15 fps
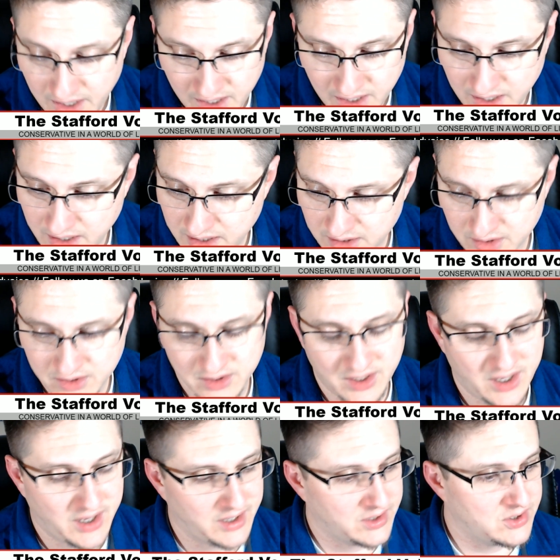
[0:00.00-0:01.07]
And
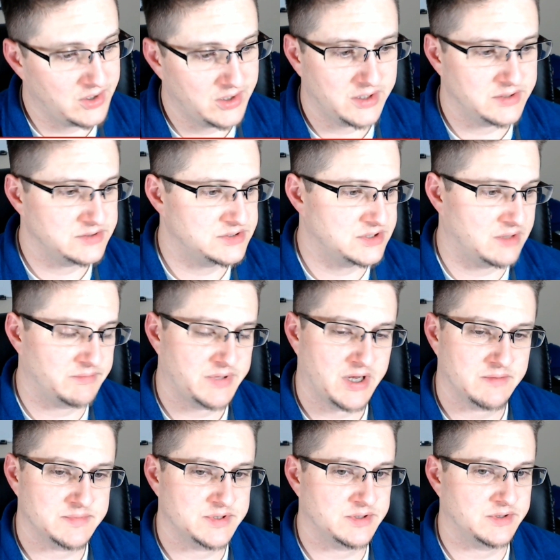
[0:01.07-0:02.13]
it could.
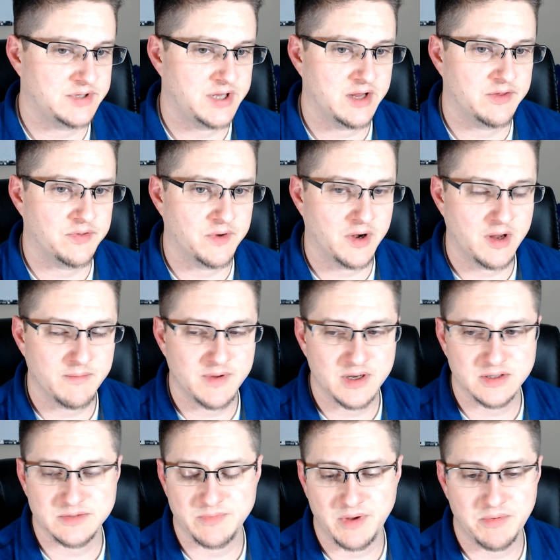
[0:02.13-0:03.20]
Sometimes it'll take 30
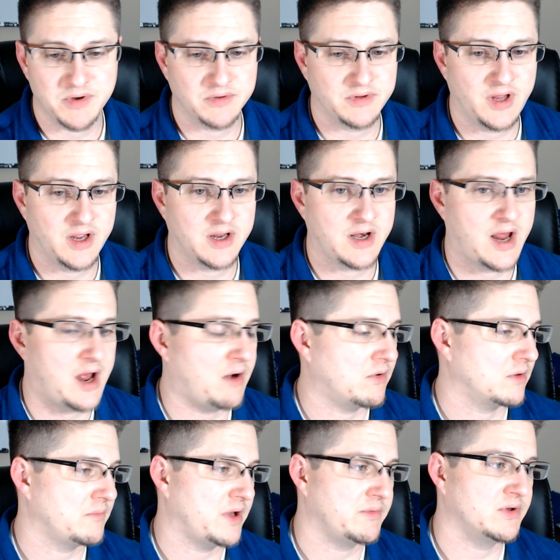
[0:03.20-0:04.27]
minutes. Maybe it'll take an
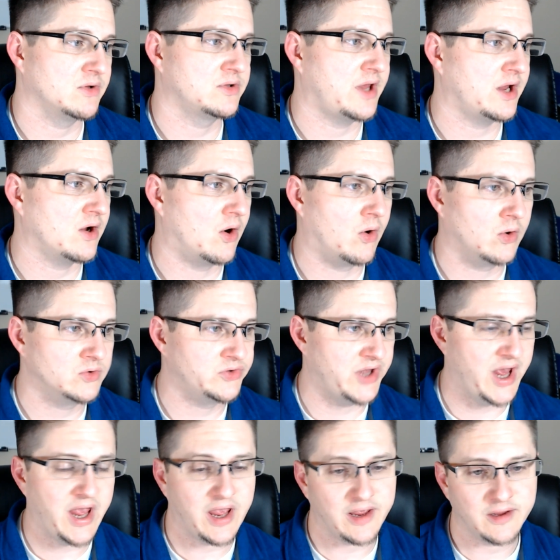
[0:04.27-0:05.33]
hour. Maybe it'll take a whole
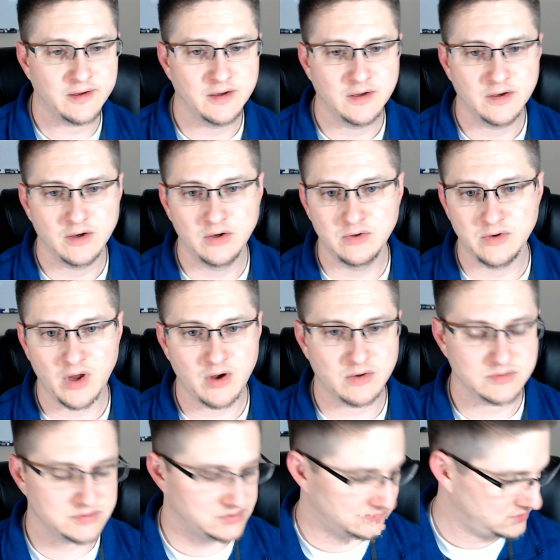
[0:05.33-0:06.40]
day. Who
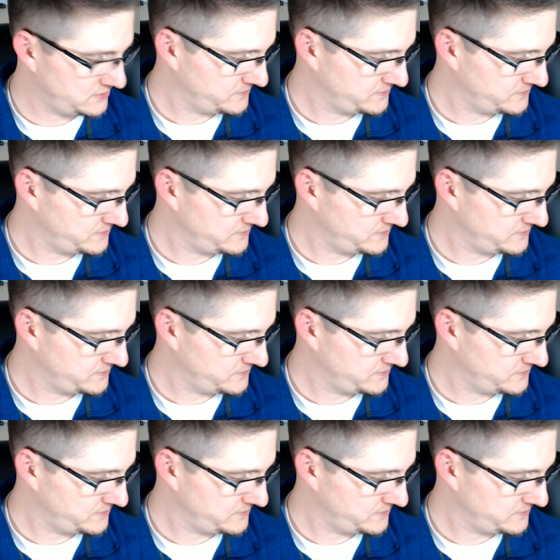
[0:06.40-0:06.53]
knows?